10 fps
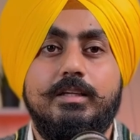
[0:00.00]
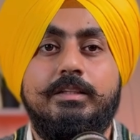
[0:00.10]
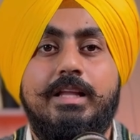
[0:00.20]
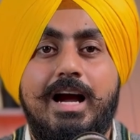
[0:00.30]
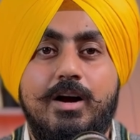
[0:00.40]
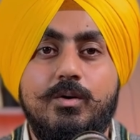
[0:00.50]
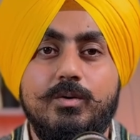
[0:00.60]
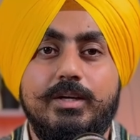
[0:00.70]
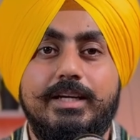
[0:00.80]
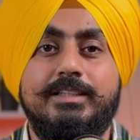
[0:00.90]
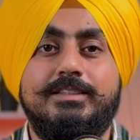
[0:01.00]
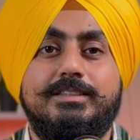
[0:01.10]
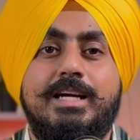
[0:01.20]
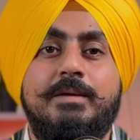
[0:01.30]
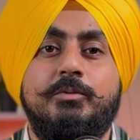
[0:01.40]
Now, it's
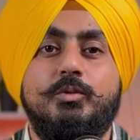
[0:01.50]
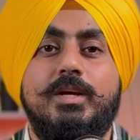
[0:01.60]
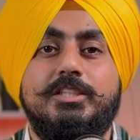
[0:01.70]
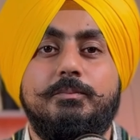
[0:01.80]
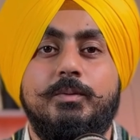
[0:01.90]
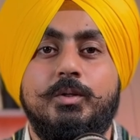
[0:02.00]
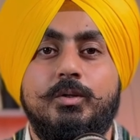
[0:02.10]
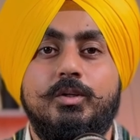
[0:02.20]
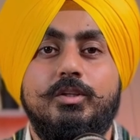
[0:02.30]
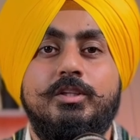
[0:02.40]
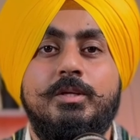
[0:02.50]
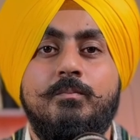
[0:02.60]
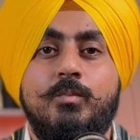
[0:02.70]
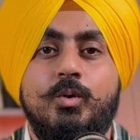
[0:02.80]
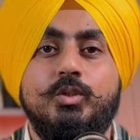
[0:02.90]
time to explore the
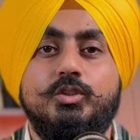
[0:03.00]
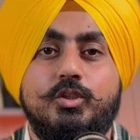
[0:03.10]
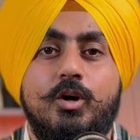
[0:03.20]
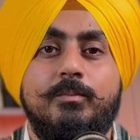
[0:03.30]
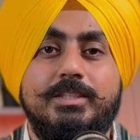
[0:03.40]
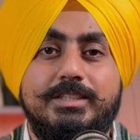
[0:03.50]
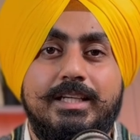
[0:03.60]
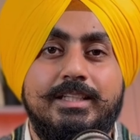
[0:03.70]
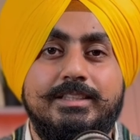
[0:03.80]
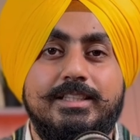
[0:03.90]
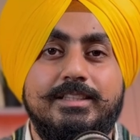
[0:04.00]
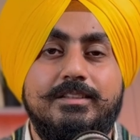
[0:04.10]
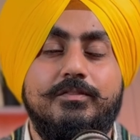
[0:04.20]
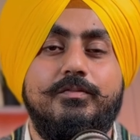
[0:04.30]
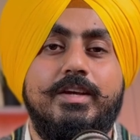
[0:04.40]
most common
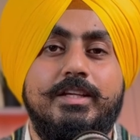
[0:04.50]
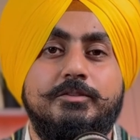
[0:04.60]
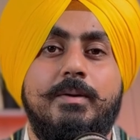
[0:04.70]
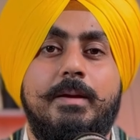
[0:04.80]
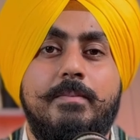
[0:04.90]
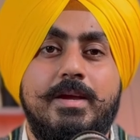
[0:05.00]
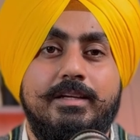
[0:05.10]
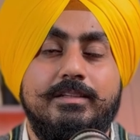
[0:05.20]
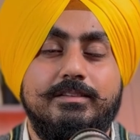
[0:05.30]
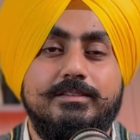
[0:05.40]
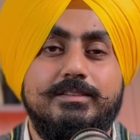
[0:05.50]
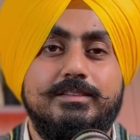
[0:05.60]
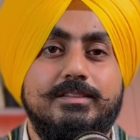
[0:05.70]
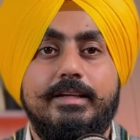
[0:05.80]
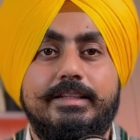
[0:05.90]
challenges faced by beginners.